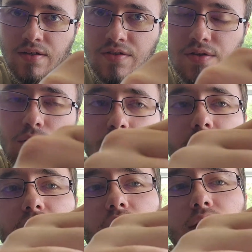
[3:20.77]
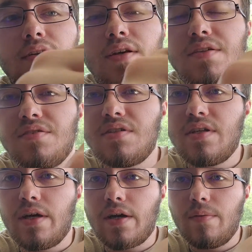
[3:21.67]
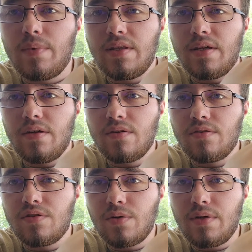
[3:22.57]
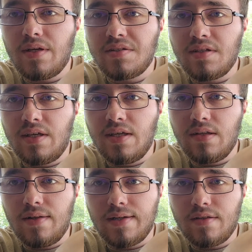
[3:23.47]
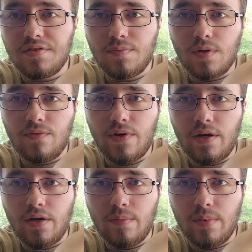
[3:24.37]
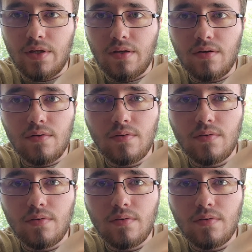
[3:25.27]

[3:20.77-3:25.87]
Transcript: So all it does is tuck up in there so it doesn't hit like the small firing pin,